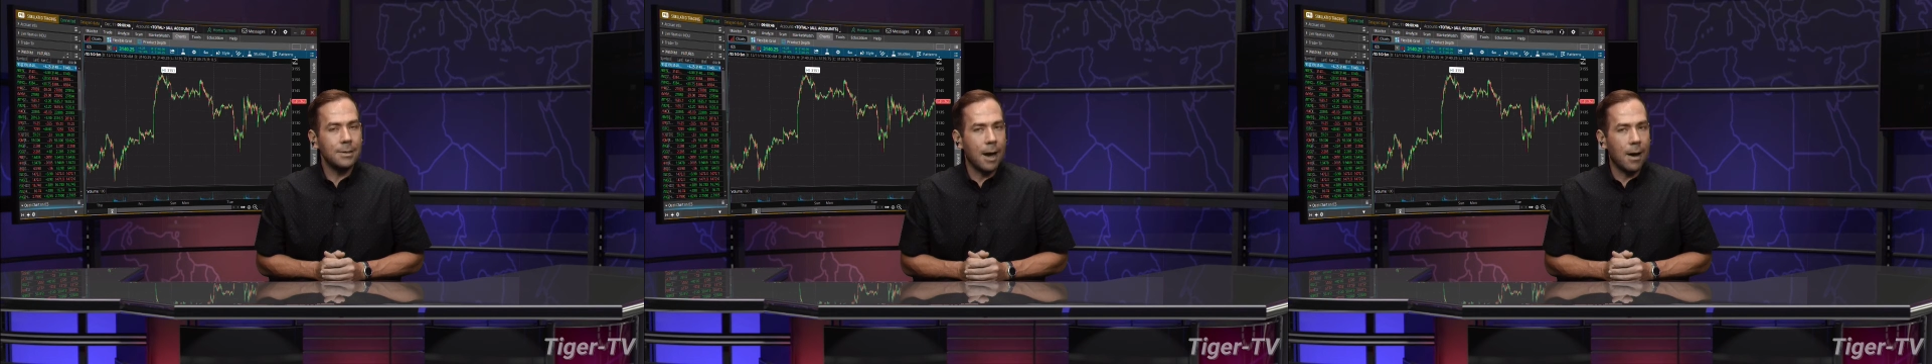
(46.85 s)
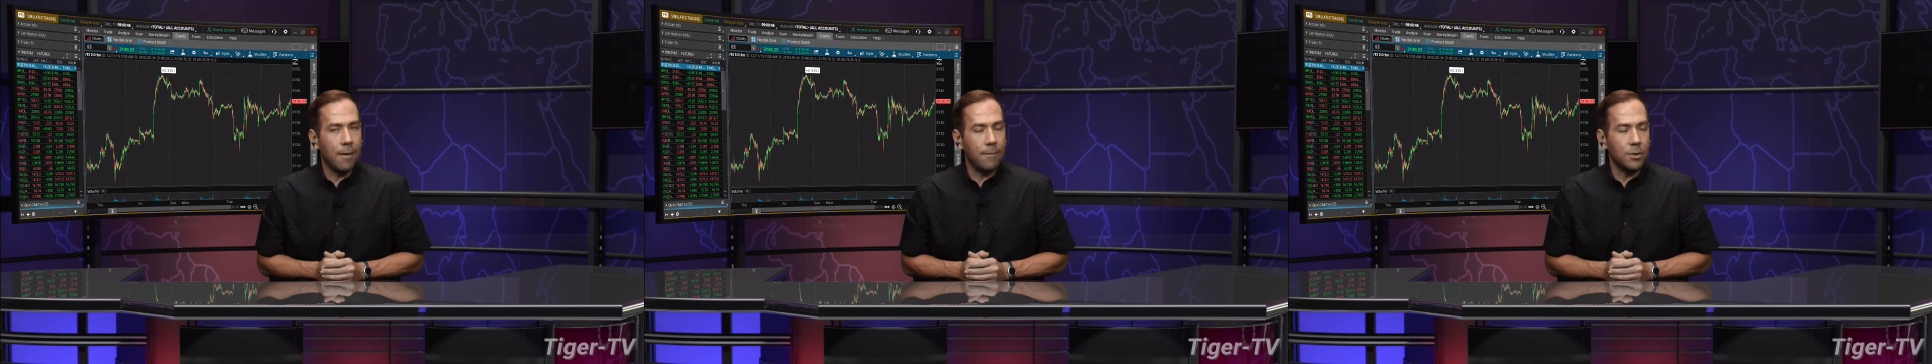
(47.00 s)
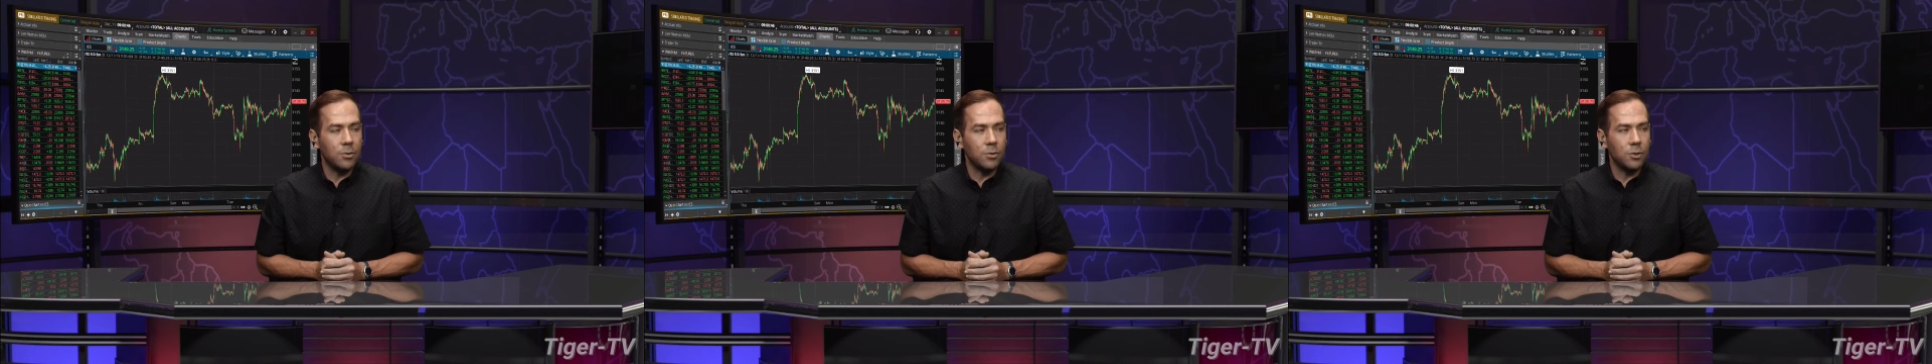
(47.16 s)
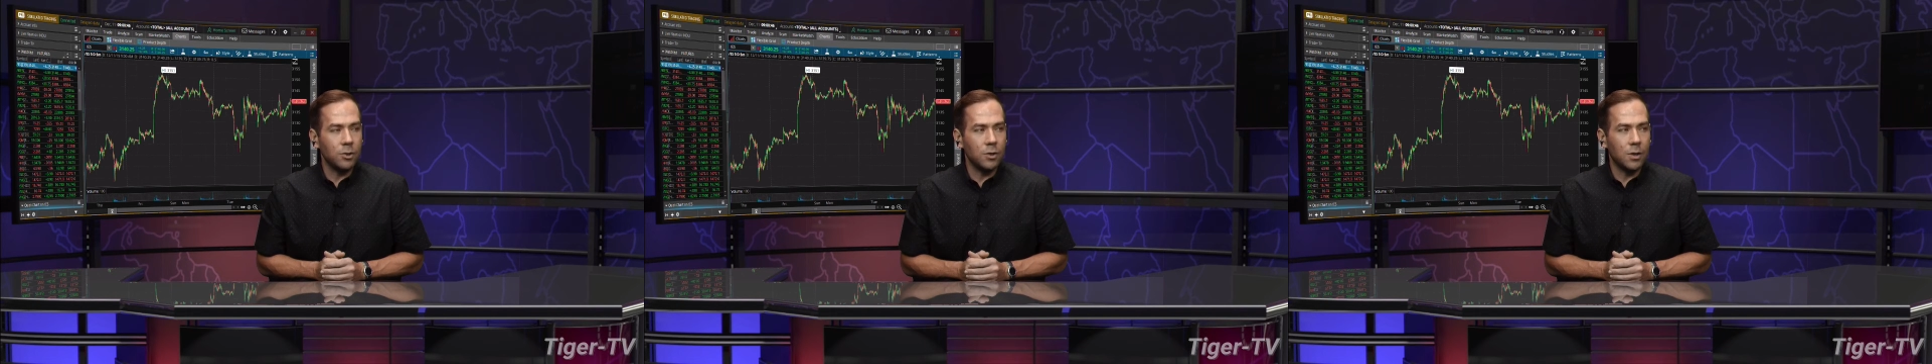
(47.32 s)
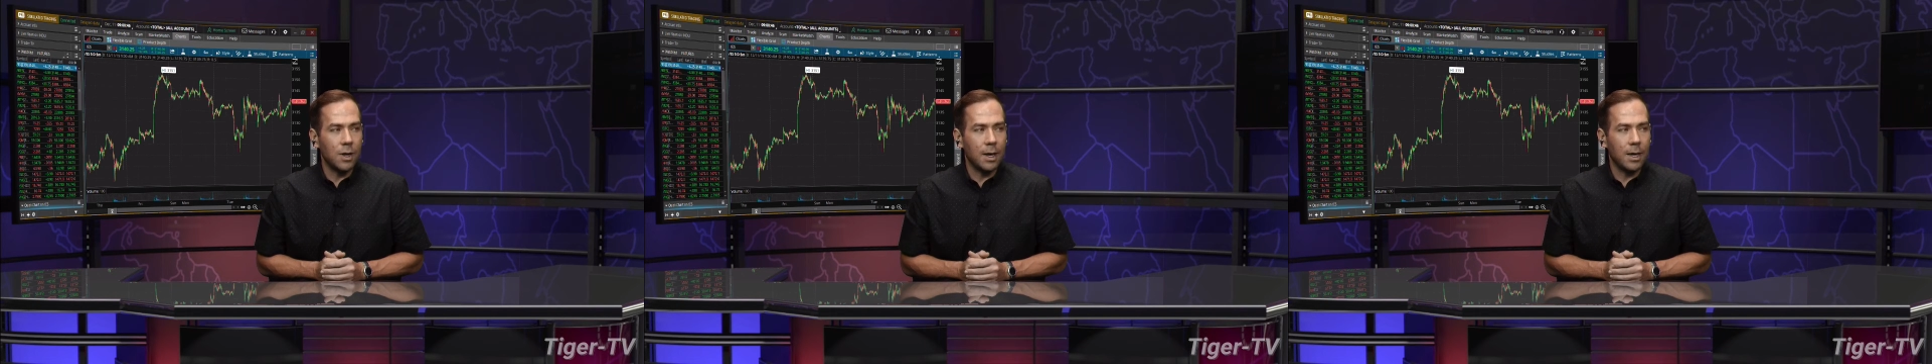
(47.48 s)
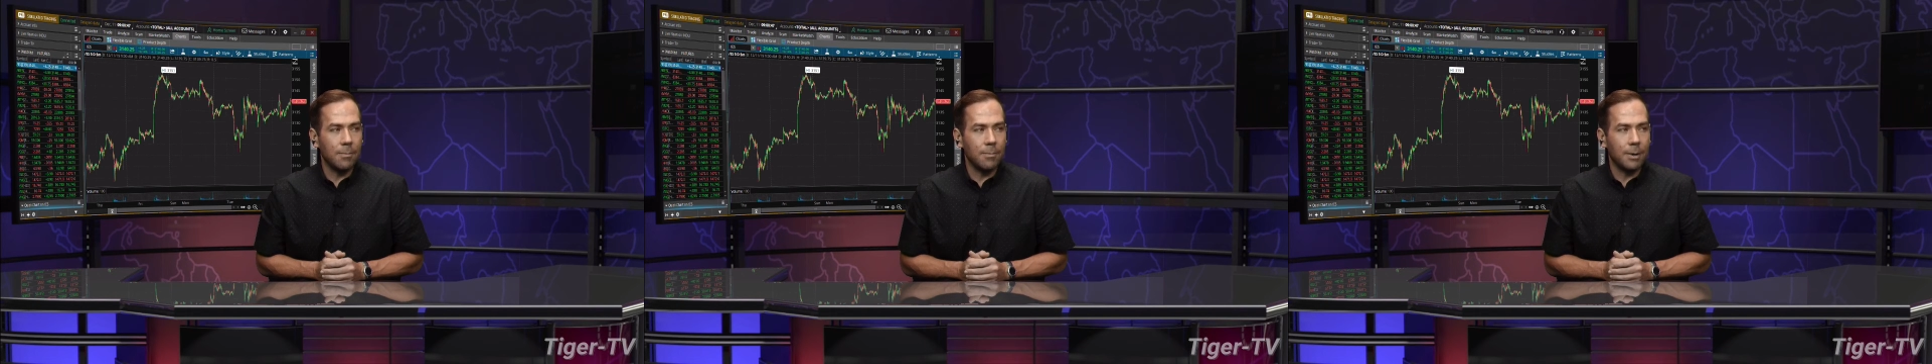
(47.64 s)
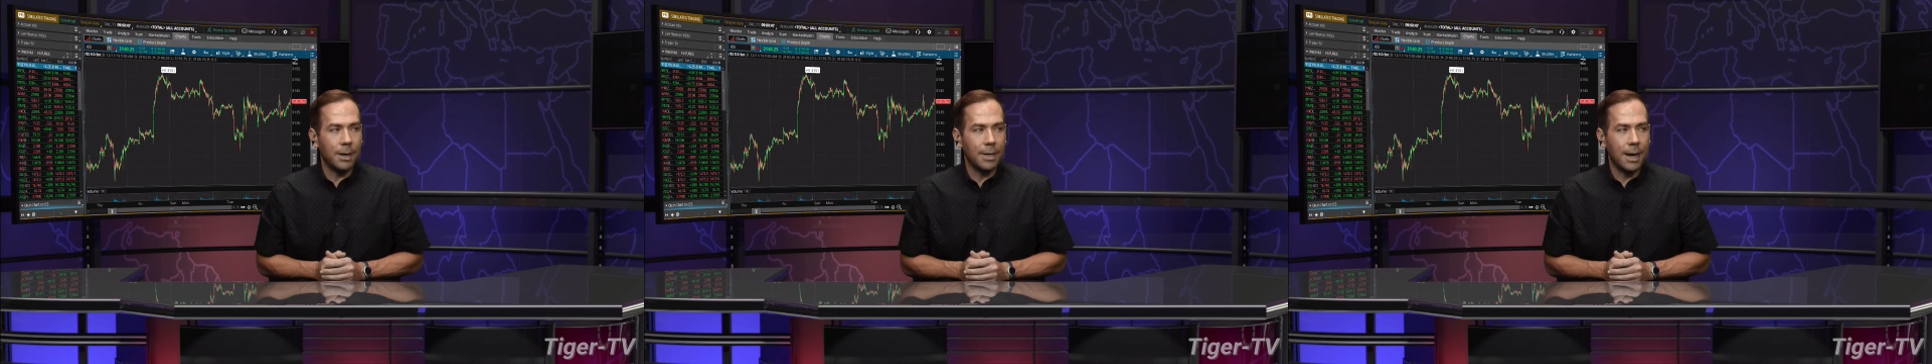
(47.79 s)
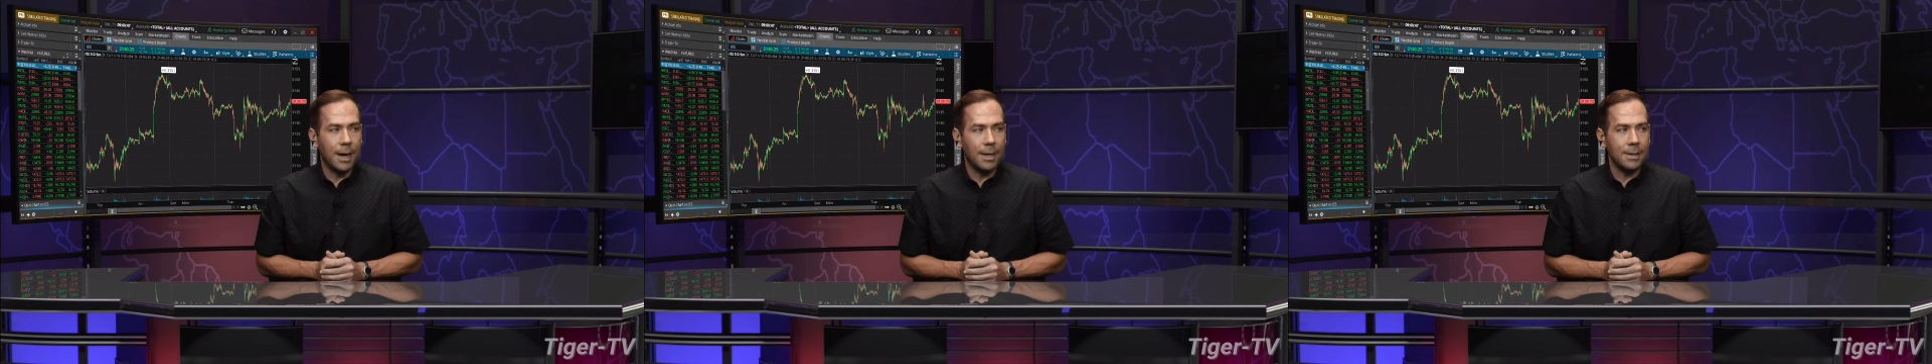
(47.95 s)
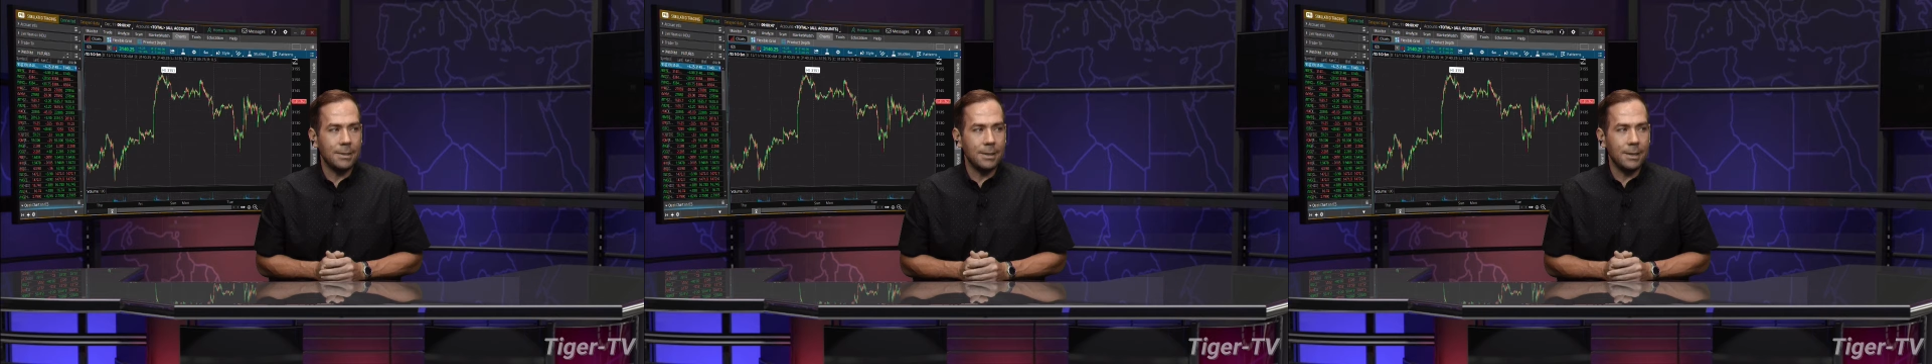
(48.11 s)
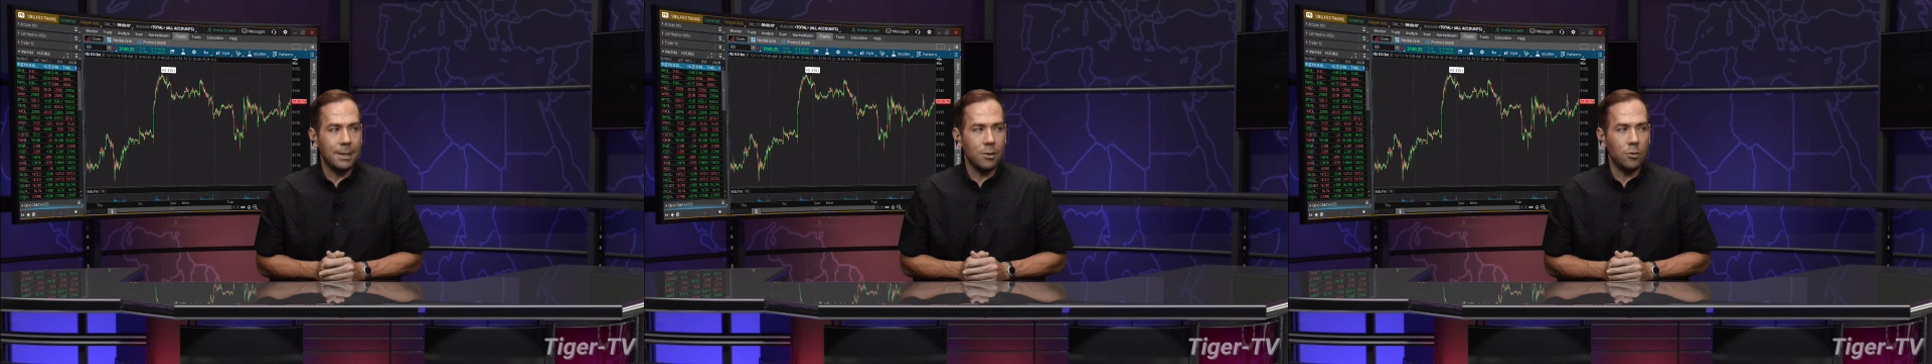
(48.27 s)
Dow futures negative by
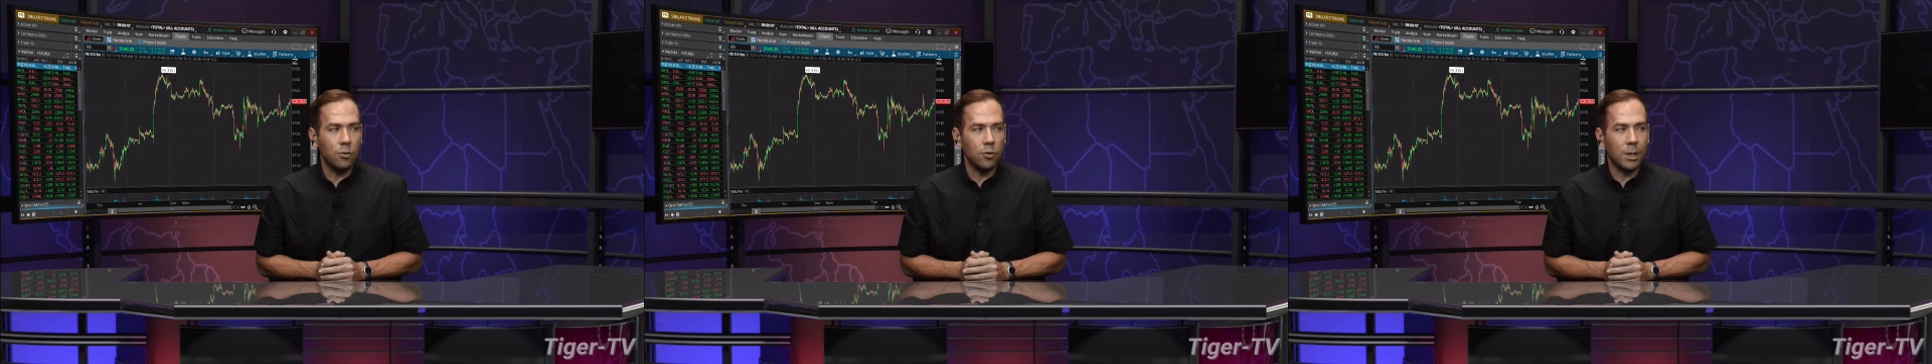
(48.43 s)
19,